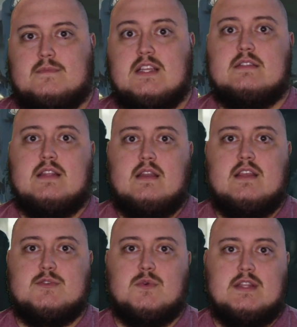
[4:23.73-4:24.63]
Since then,
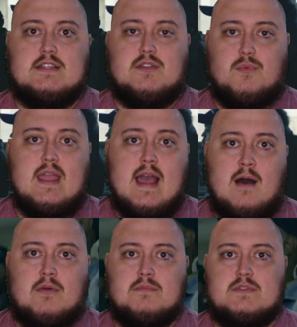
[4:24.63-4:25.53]
he's released three
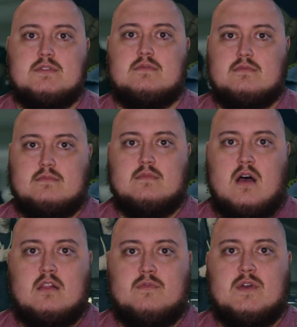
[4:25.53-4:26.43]
albums,
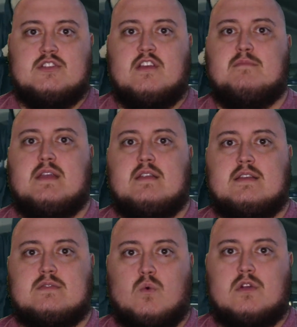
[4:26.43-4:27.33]
all of which have been
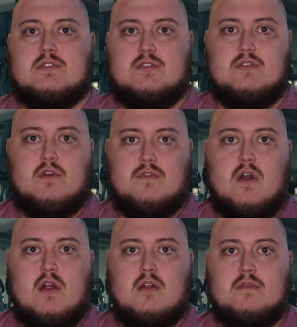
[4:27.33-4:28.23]
his worst so
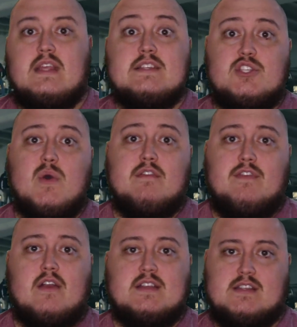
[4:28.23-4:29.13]
far. These two have
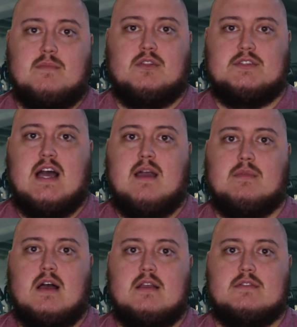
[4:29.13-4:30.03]
very similar
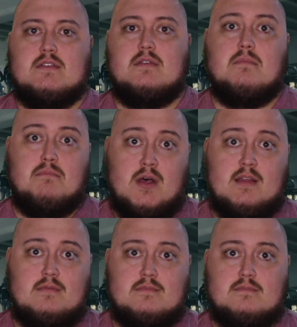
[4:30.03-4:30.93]
timelines,
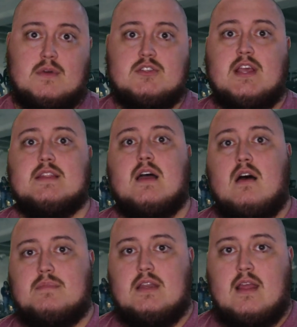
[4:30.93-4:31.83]
but much like the
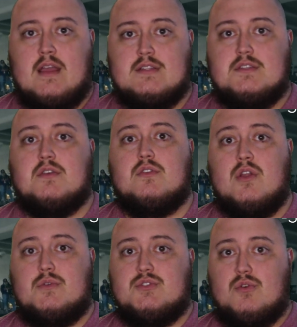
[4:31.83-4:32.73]
Humpty Dance,
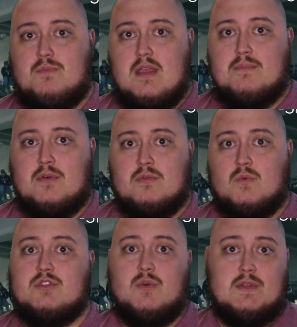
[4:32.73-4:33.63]
no two people
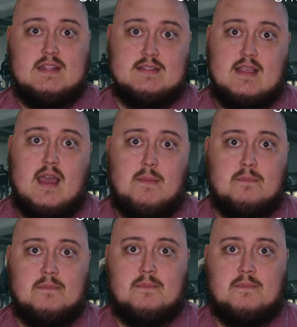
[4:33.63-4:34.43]
will do it the same.